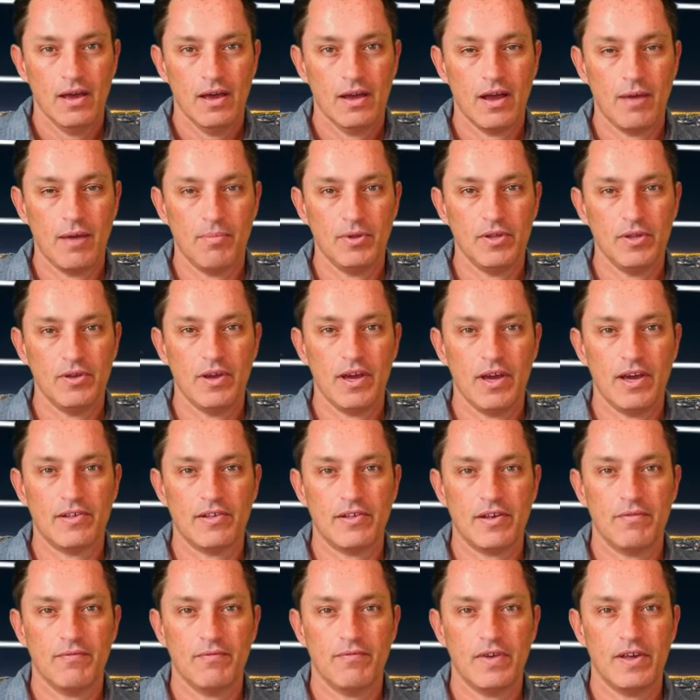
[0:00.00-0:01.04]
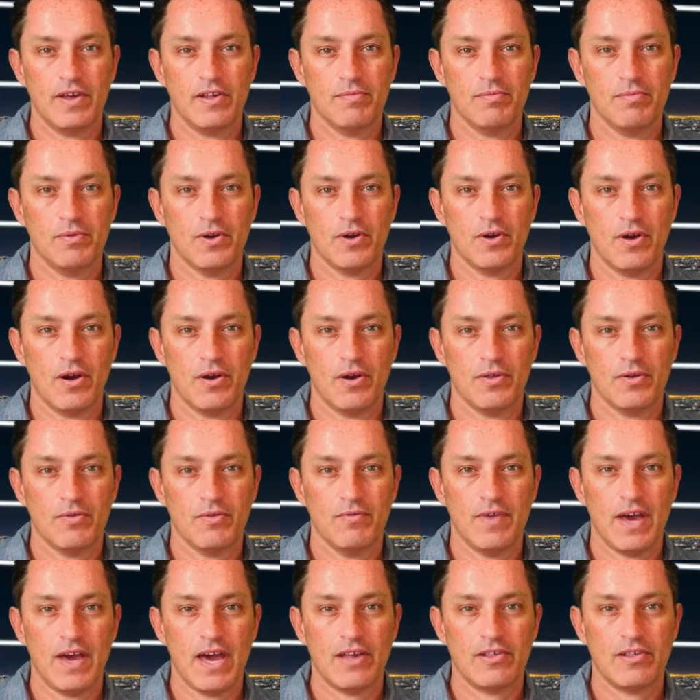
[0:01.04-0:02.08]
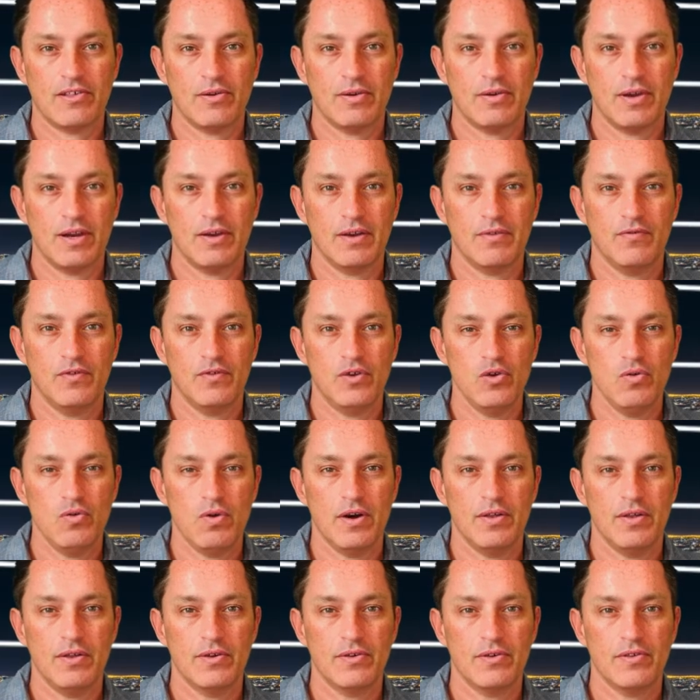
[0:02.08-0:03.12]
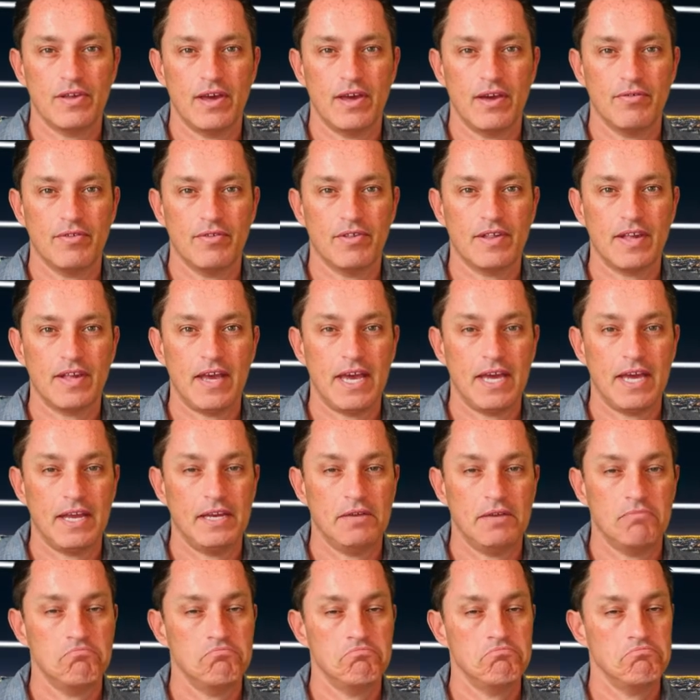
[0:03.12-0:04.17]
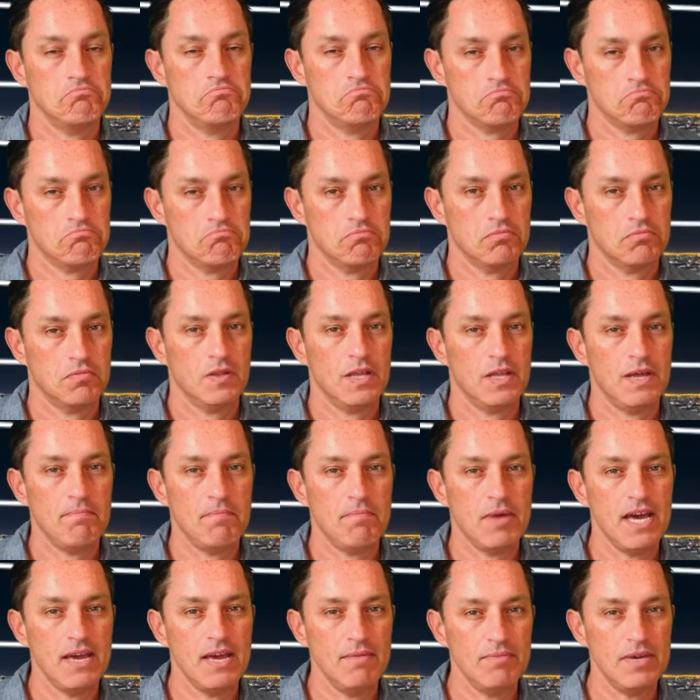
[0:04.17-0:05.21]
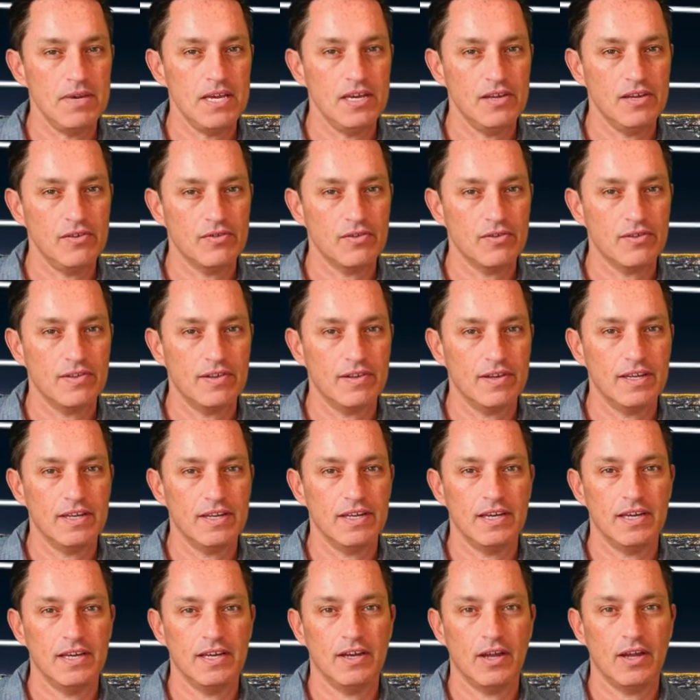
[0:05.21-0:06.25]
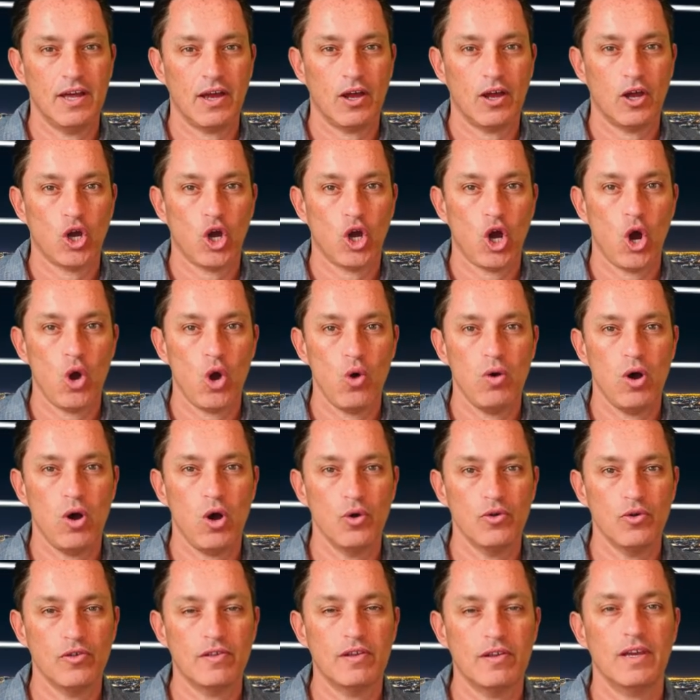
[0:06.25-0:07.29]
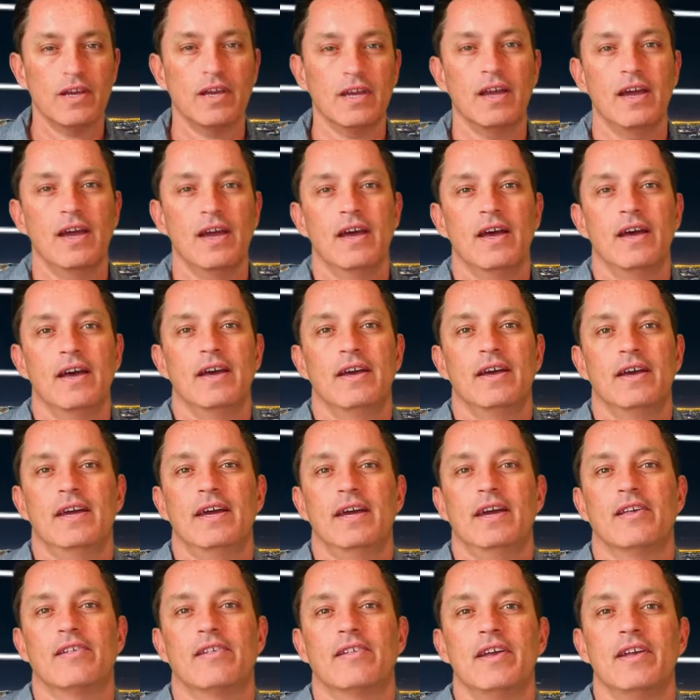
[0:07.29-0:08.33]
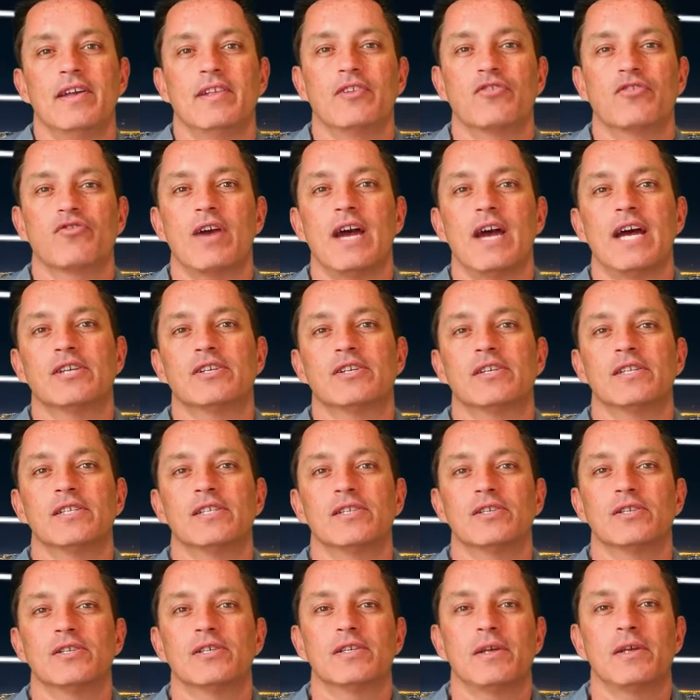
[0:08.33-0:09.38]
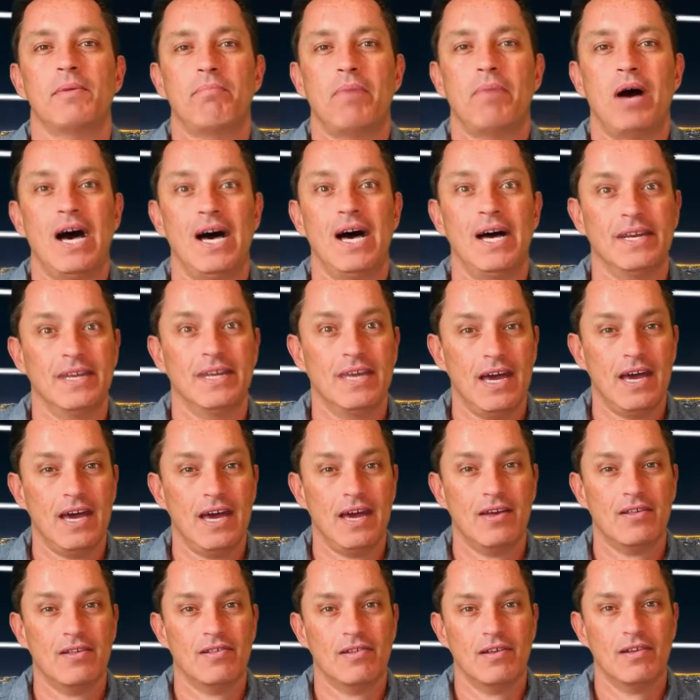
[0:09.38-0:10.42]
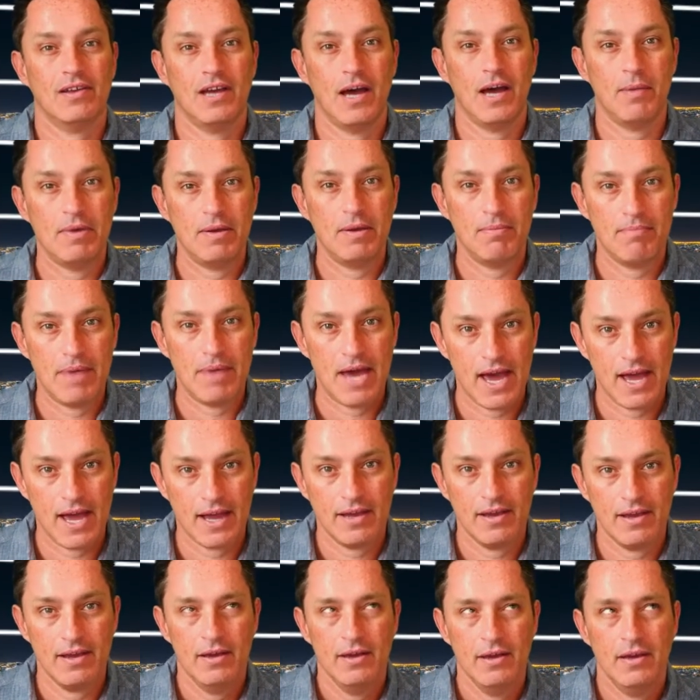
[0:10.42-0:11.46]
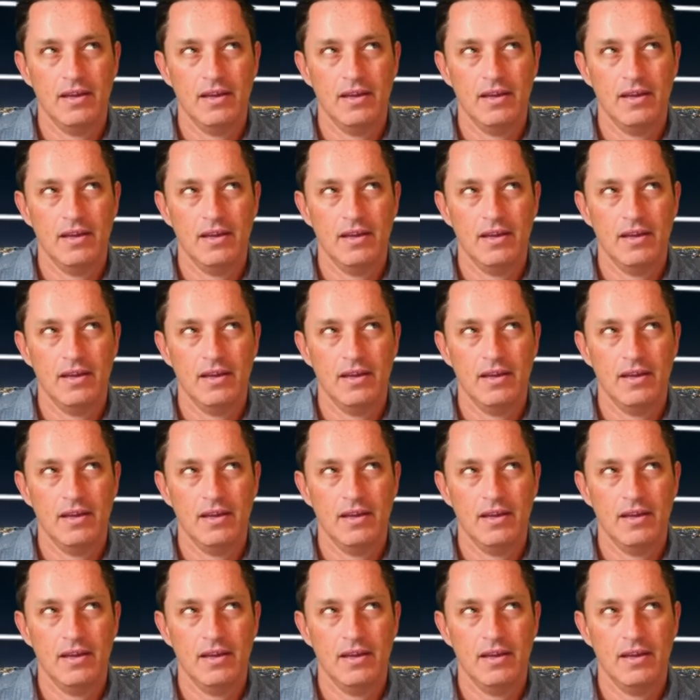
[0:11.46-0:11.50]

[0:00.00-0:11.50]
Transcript: A couple of you guys on Facebook, Arthur Vassar and a few others, have said they might be interested in co hosting Extinct Attractions podcast coming back.